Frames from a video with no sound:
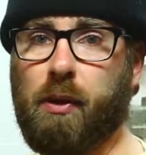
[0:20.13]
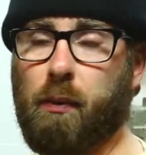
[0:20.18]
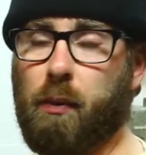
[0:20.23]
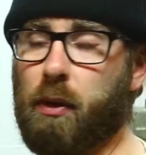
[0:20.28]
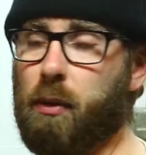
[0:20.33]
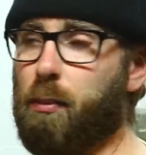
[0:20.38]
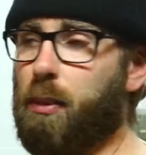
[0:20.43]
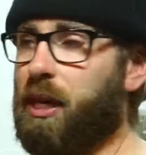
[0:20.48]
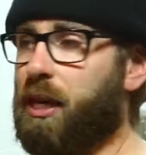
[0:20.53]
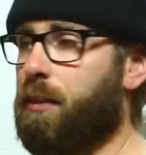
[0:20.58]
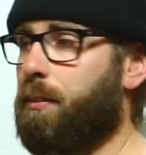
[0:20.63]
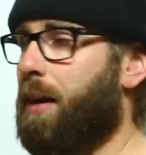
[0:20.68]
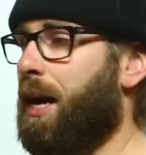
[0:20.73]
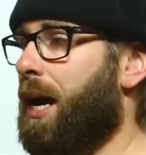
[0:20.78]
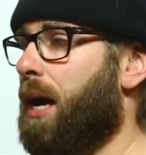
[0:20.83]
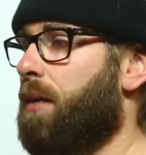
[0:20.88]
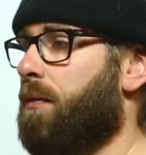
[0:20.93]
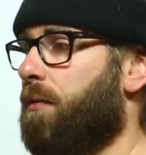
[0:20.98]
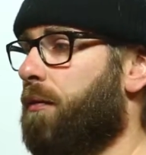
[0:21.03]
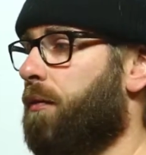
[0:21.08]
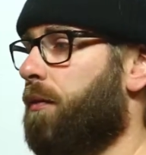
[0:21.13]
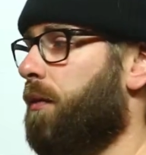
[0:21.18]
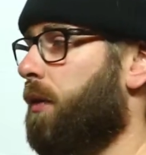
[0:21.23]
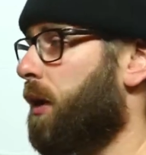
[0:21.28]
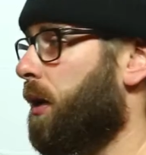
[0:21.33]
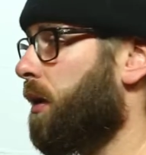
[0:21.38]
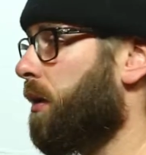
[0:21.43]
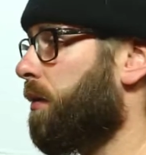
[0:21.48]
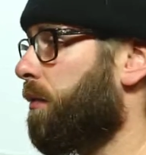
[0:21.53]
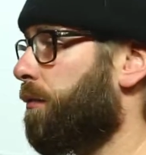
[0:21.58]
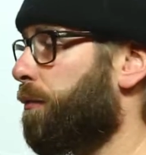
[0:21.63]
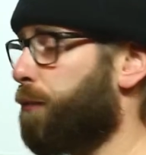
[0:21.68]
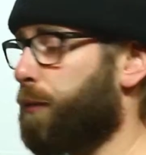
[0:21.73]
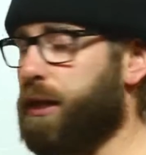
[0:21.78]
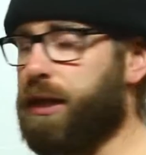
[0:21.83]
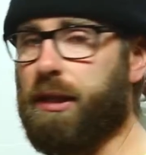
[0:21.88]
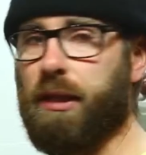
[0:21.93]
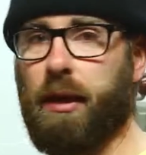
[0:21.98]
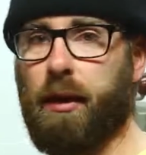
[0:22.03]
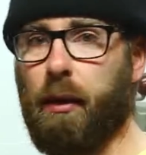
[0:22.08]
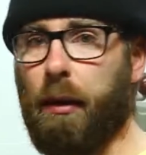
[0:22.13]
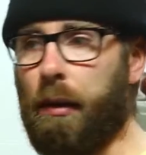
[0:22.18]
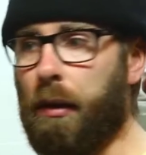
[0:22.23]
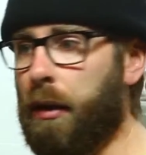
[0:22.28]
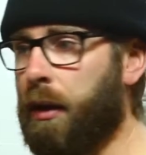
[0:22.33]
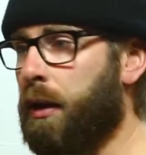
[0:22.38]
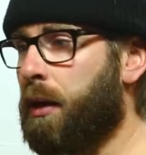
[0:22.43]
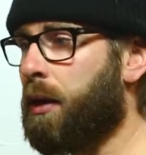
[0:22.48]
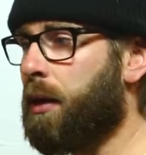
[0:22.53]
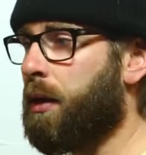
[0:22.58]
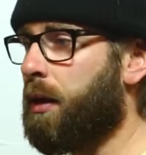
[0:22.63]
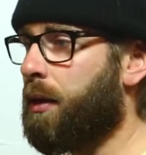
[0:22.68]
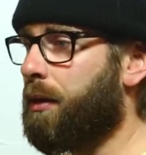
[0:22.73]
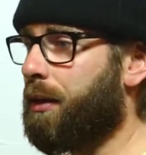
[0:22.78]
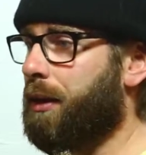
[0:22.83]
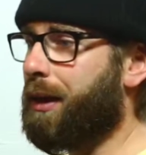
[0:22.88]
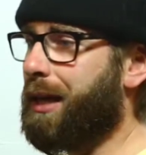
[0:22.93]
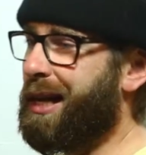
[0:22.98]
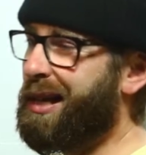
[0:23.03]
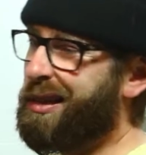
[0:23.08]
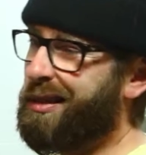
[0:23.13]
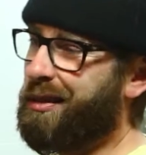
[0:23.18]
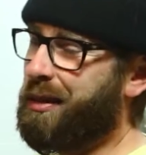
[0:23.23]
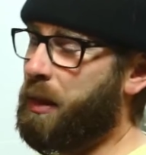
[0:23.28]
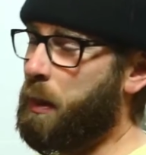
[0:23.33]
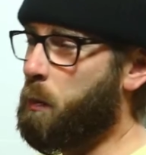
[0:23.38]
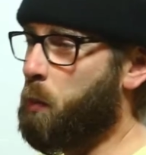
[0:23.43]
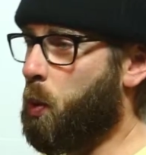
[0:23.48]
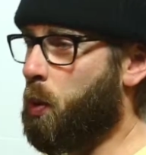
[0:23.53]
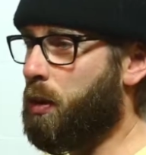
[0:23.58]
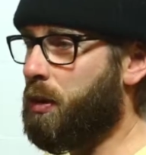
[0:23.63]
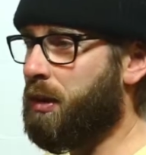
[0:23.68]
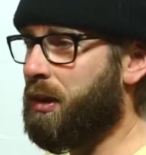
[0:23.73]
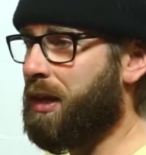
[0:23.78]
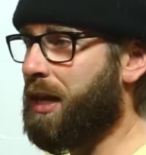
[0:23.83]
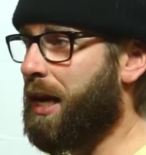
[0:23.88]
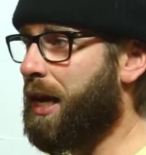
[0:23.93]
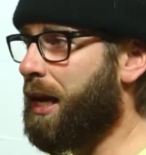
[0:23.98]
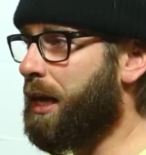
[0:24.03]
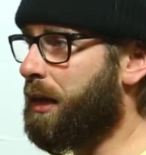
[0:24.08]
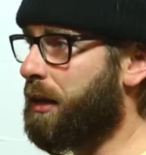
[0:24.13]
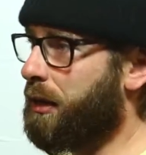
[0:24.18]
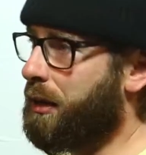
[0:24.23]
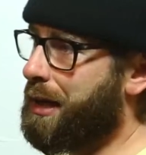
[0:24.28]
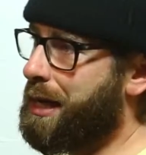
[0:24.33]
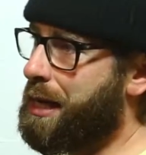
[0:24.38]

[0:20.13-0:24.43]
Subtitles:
I want to buy them half of retail. I think anything more than that,